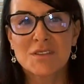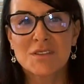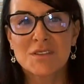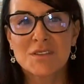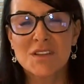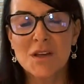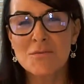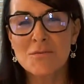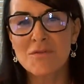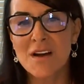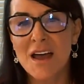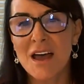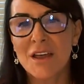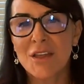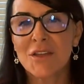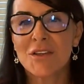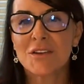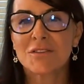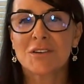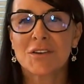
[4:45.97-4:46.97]
So
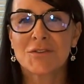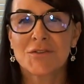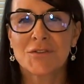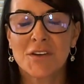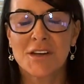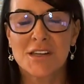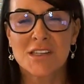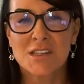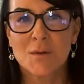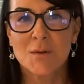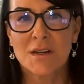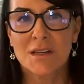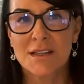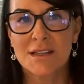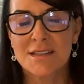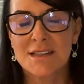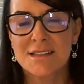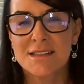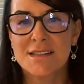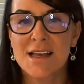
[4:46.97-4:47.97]
rather than refer to it
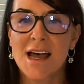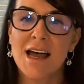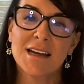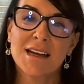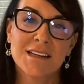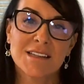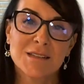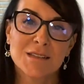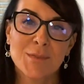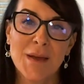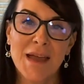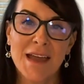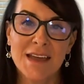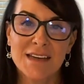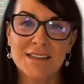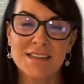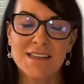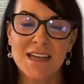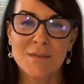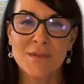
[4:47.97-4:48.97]
as a silent
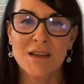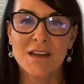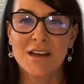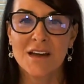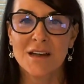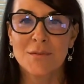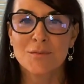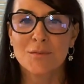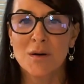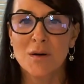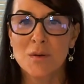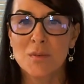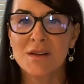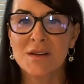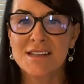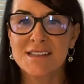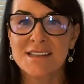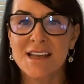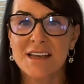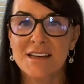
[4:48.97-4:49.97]
pandemic, I'd
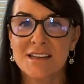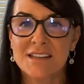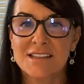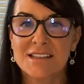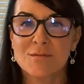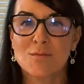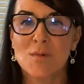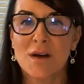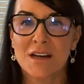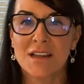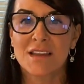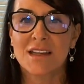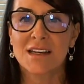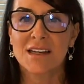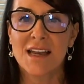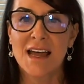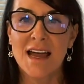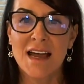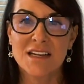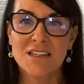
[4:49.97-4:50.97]
probably say it's one of the
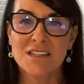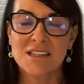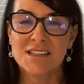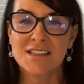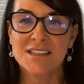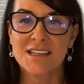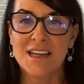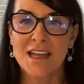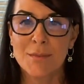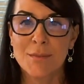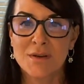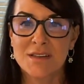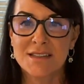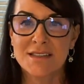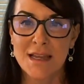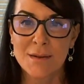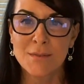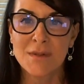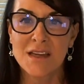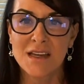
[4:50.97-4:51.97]
largest
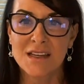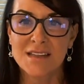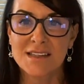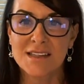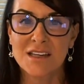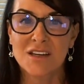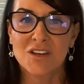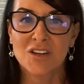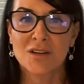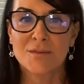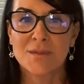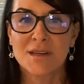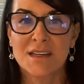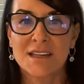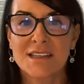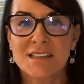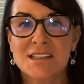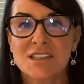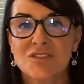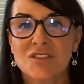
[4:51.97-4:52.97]
epidemics in human
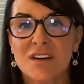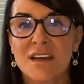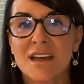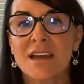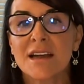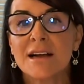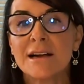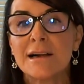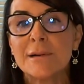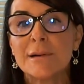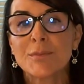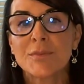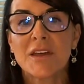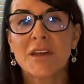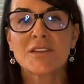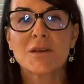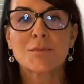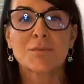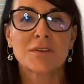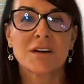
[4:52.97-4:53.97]
history.
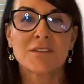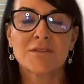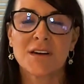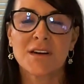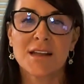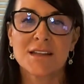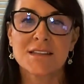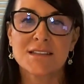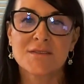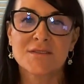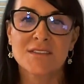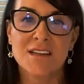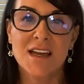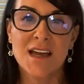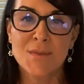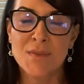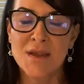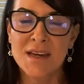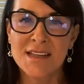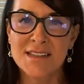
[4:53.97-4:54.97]
And the prevalence of
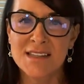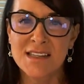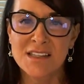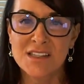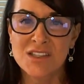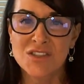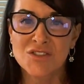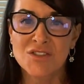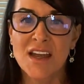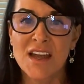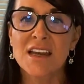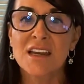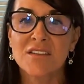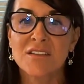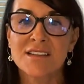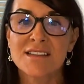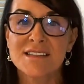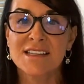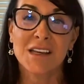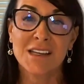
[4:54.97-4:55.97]
diabetes in
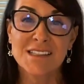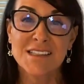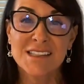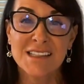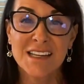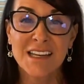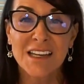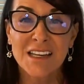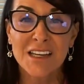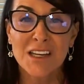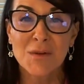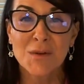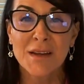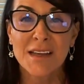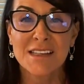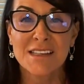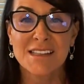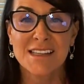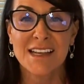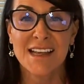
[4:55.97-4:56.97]
Australia is
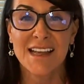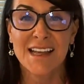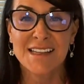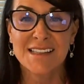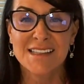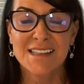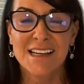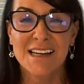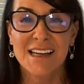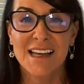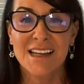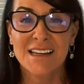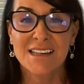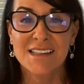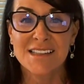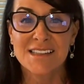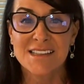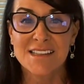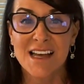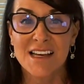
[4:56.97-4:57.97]
continuing to escalate
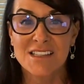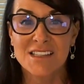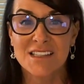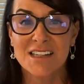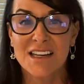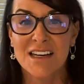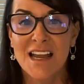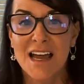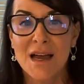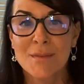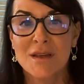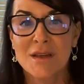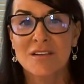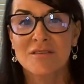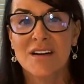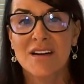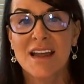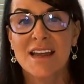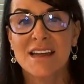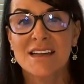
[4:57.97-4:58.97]
at such an alarming
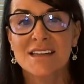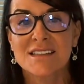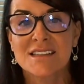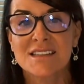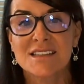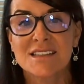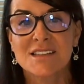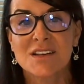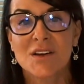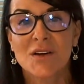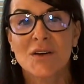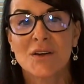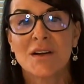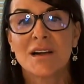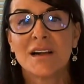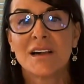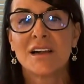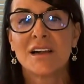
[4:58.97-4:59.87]
rate. So